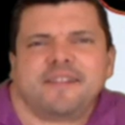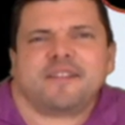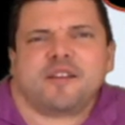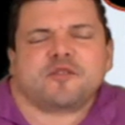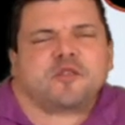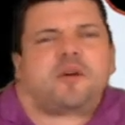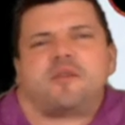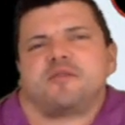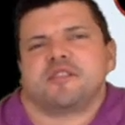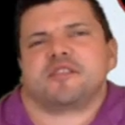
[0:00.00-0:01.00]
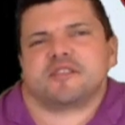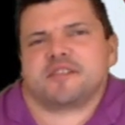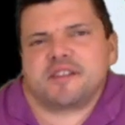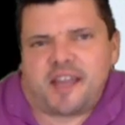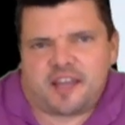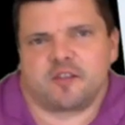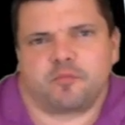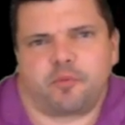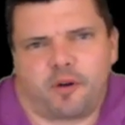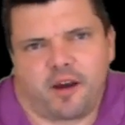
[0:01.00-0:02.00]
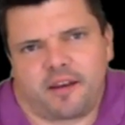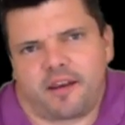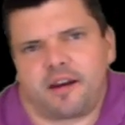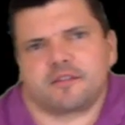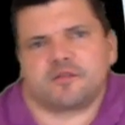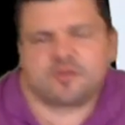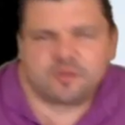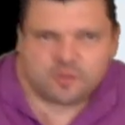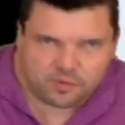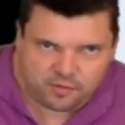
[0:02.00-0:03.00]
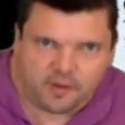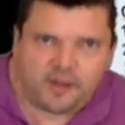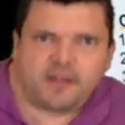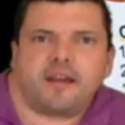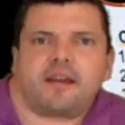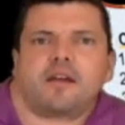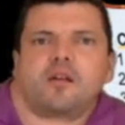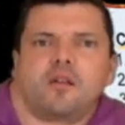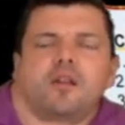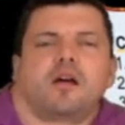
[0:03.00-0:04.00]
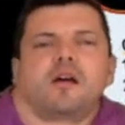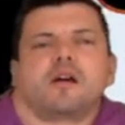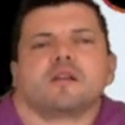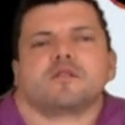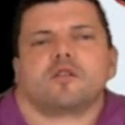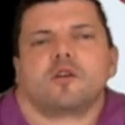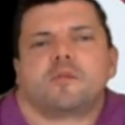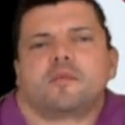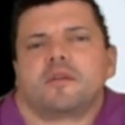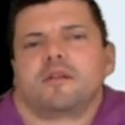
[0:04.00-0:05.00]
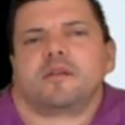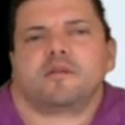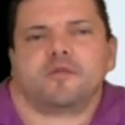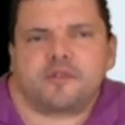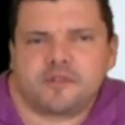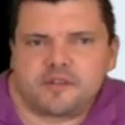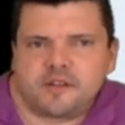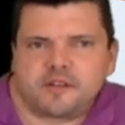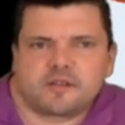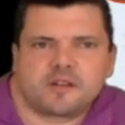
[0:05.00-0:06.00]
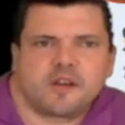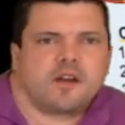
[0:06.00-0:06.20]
Cirrhosis is an end product to chronic long-term liver disease.